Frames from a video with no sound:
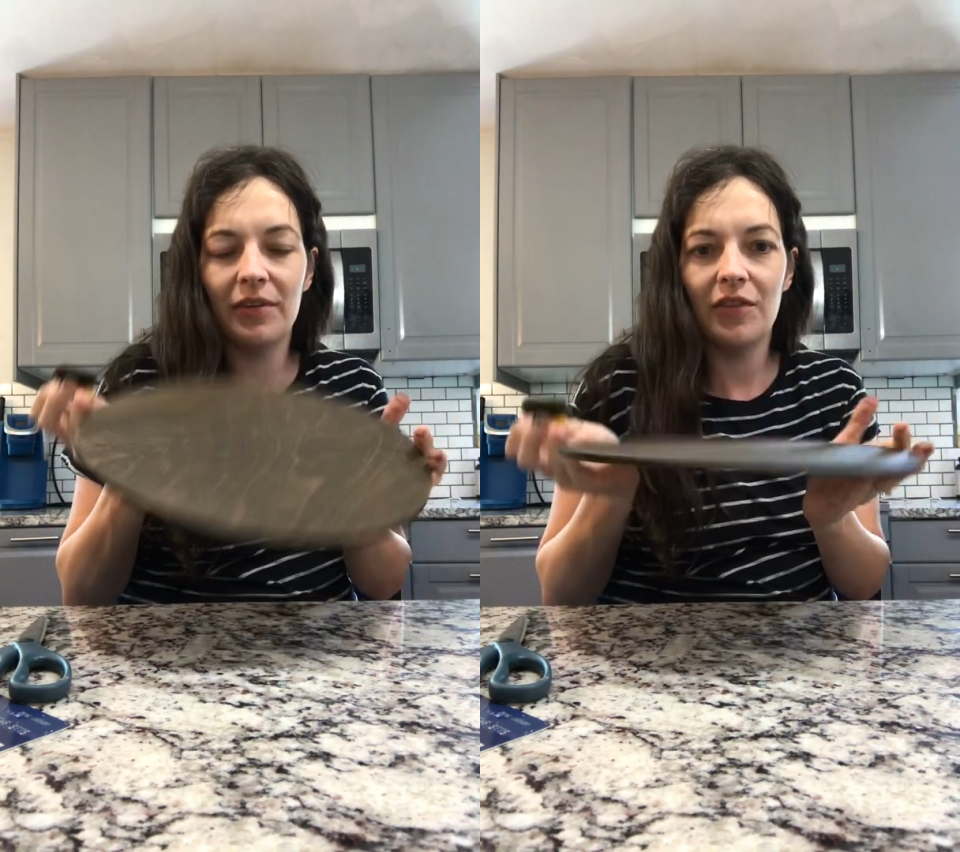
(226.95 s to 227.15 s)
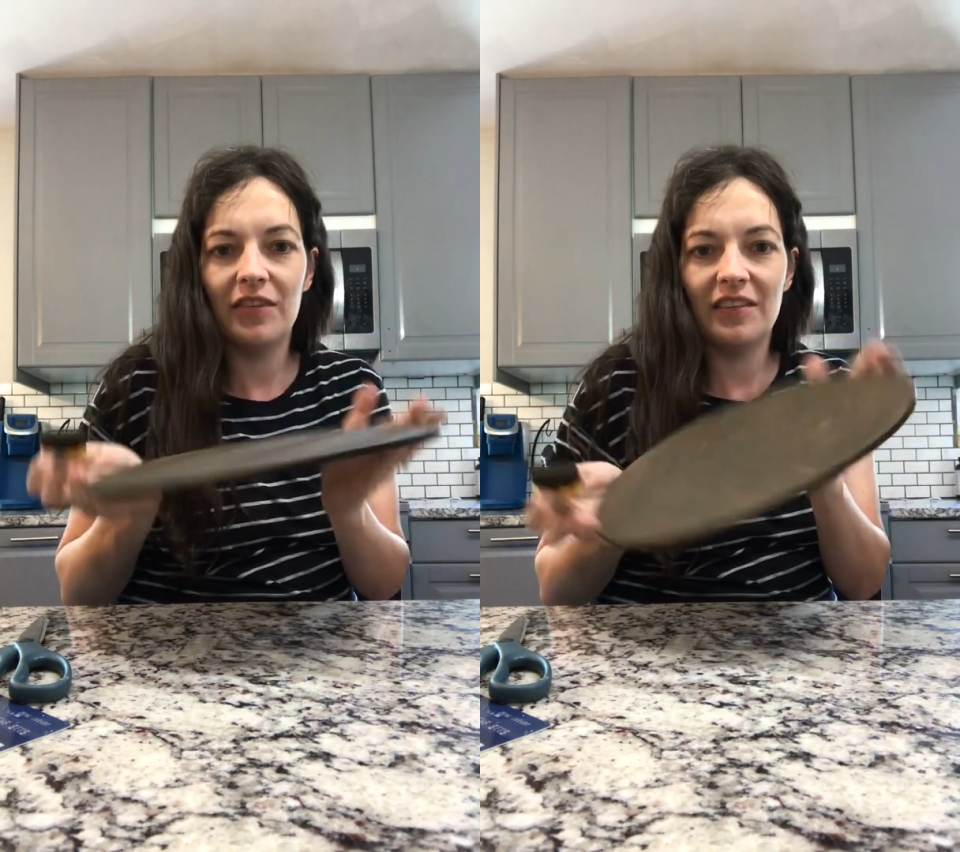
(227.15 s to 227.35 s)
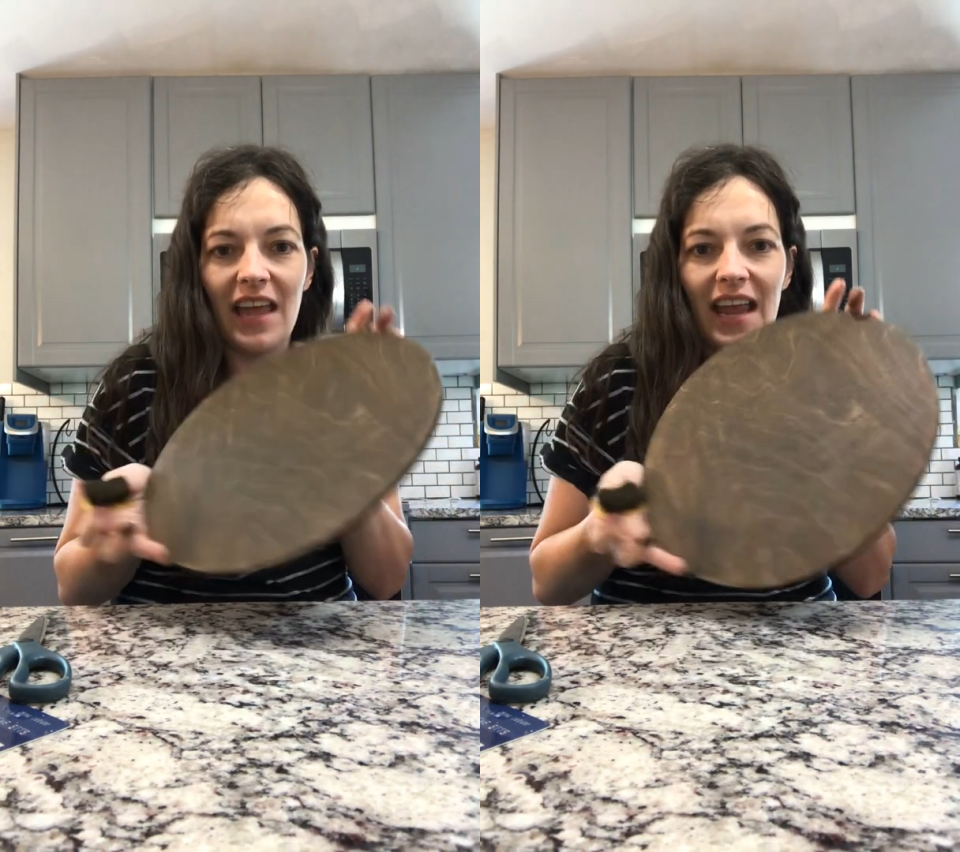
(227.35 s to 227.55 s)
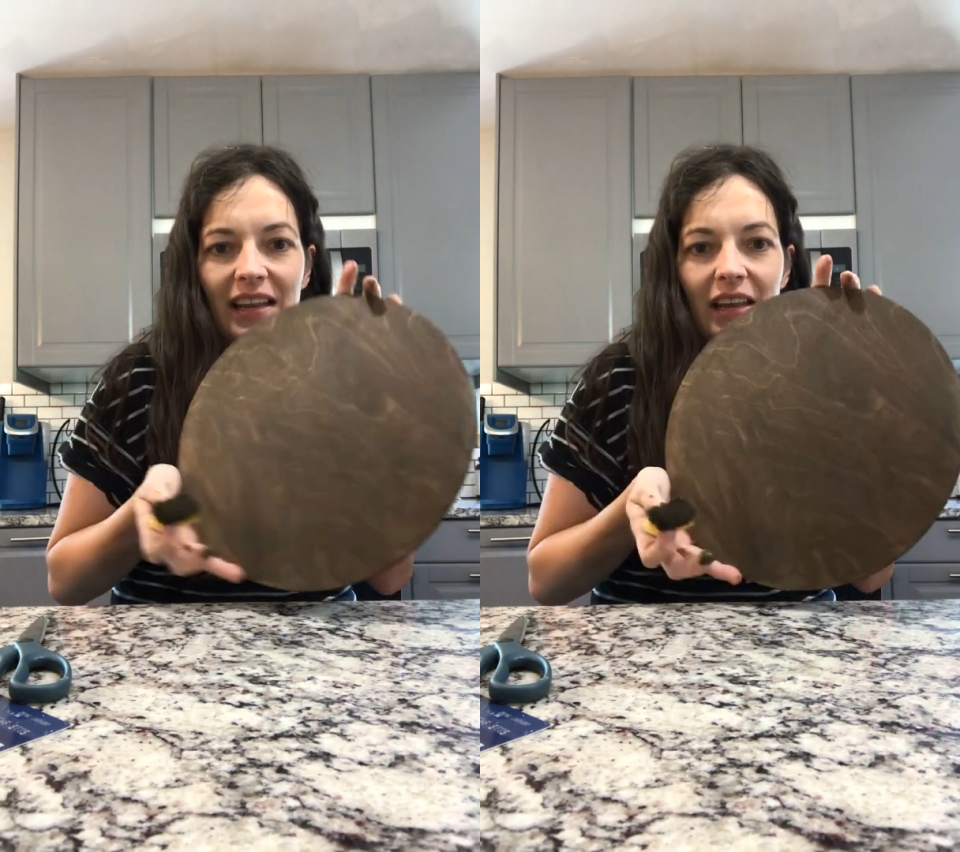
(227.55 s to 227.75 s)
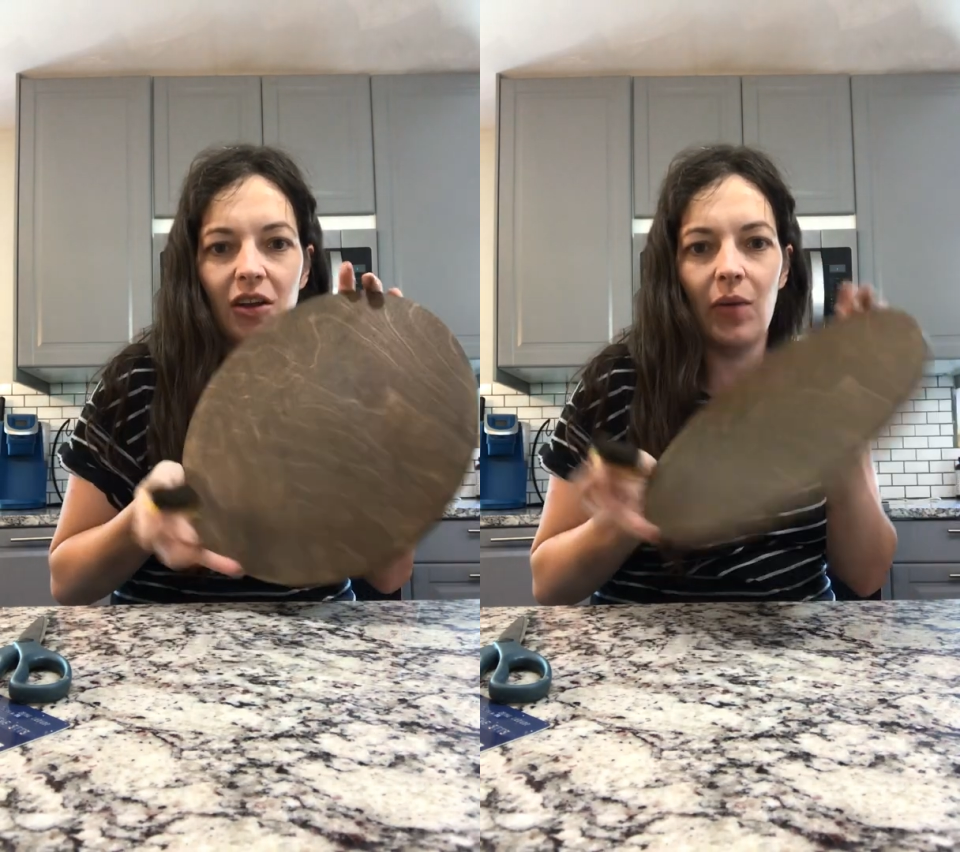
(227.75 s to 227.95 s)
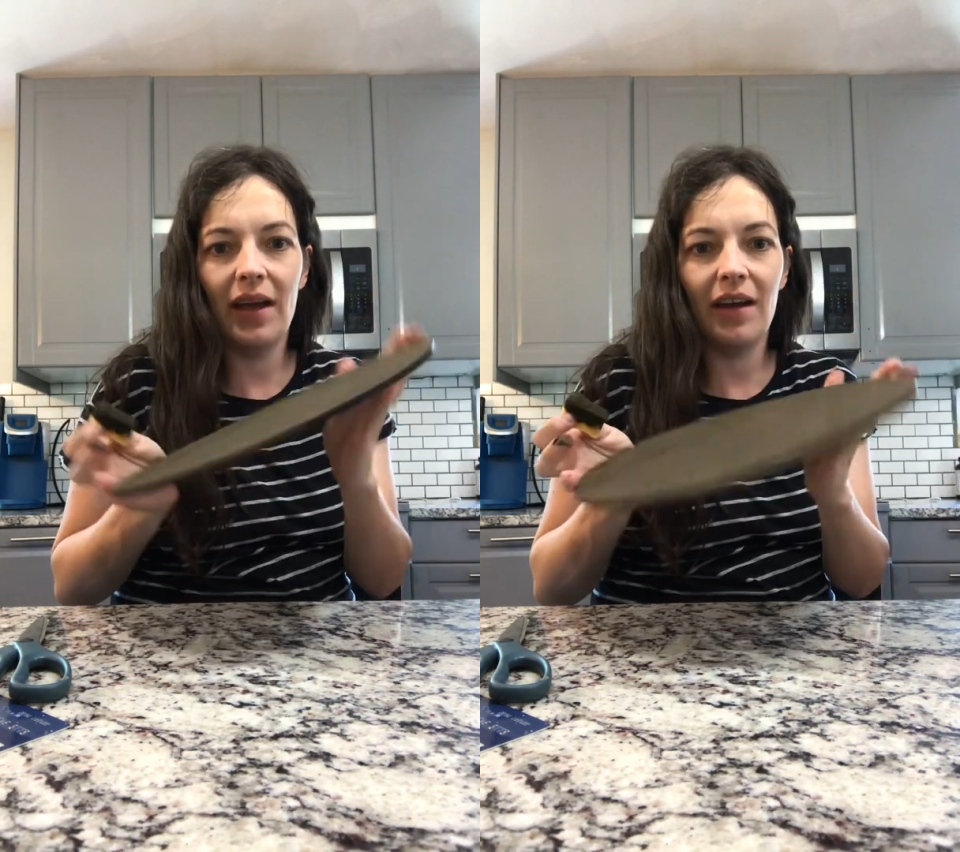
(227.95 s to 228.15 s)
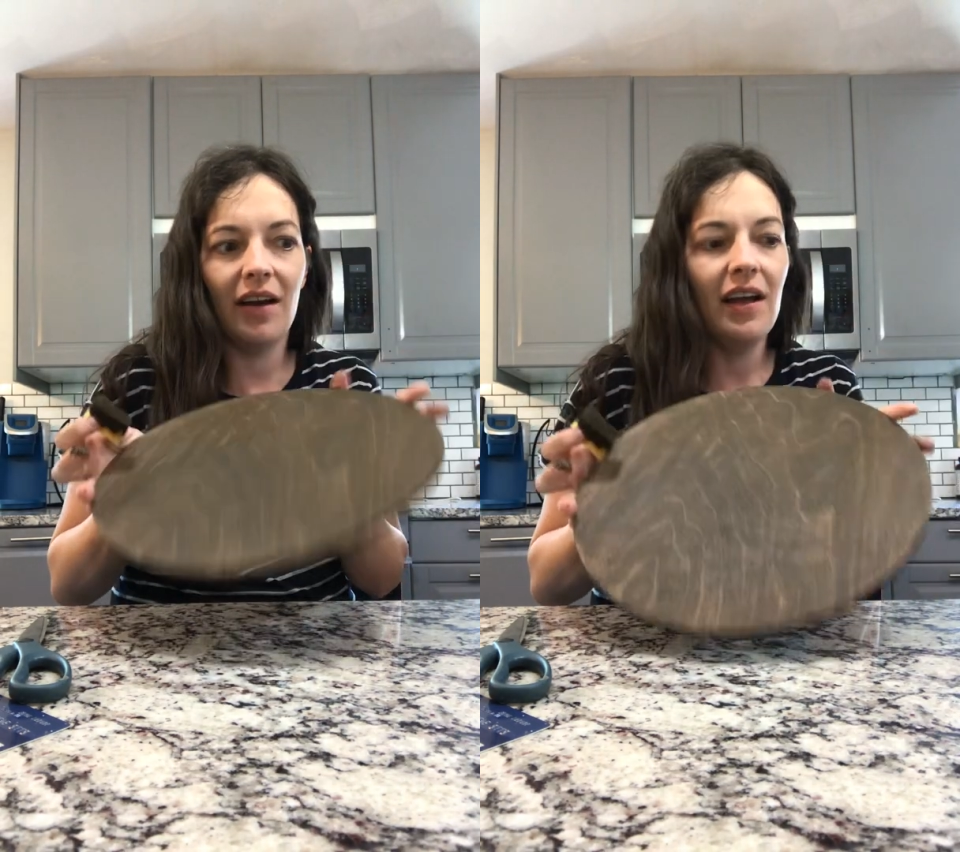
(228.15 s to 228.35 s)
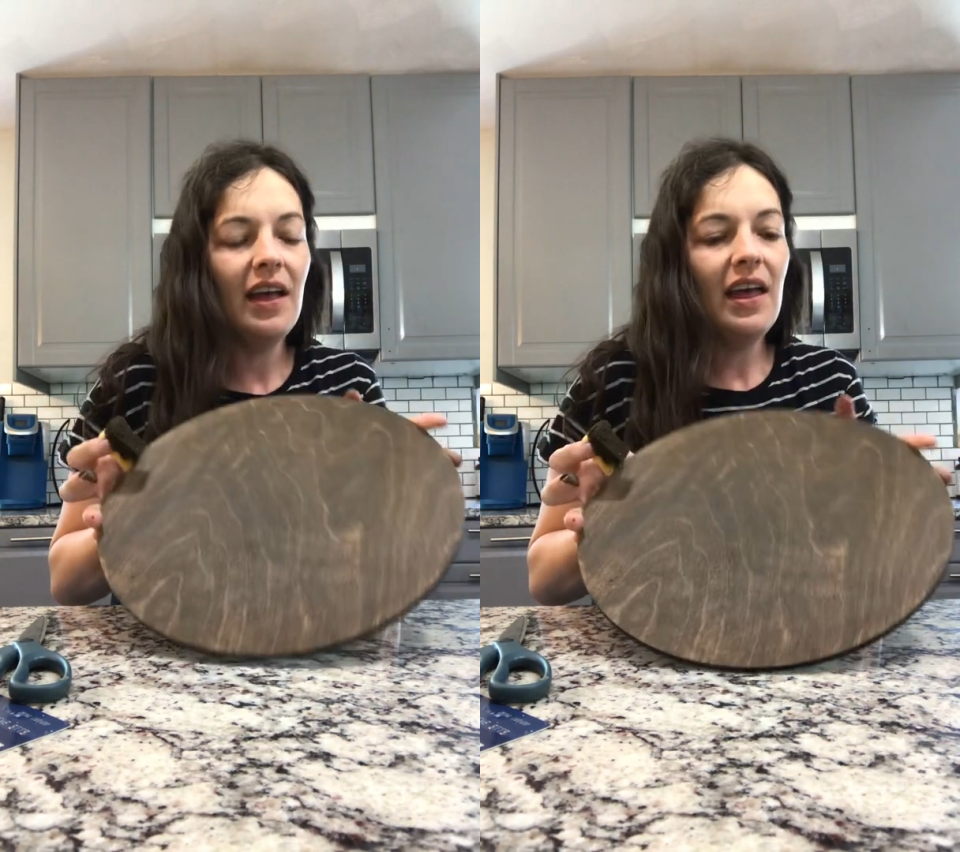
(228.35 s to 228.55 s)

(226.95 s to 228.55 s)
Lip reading: of stain anywhere,